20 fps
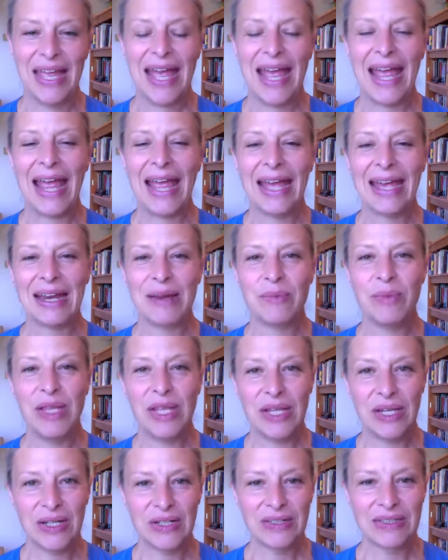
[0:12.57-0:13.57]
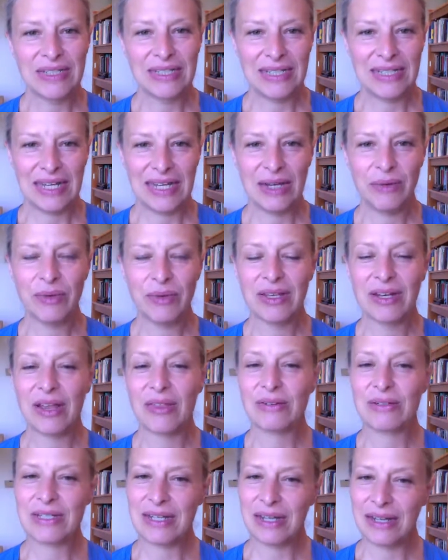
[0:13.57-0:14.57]
And I'm here today with another
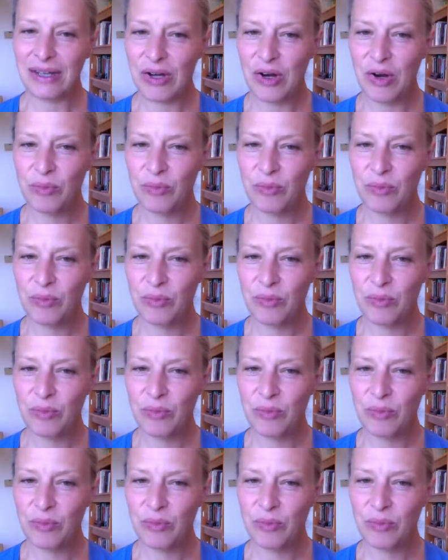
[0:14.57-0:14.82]
stuck-at-home